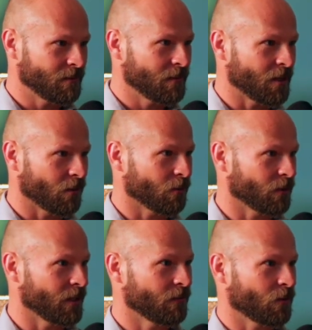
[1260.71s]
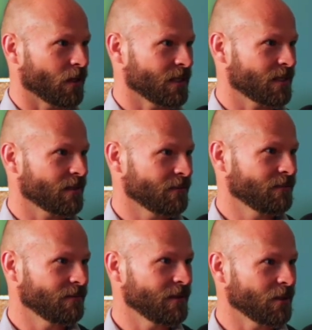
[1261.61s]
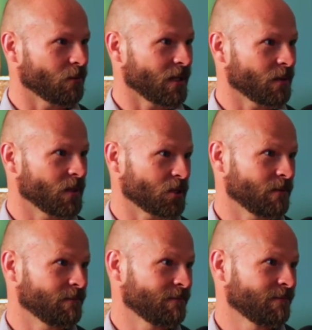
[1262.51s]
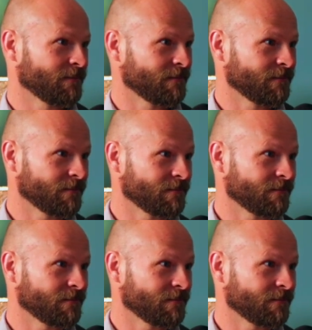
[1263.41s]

the authority of Christ in the Great mm-hmm. Commission. Mm-hmm.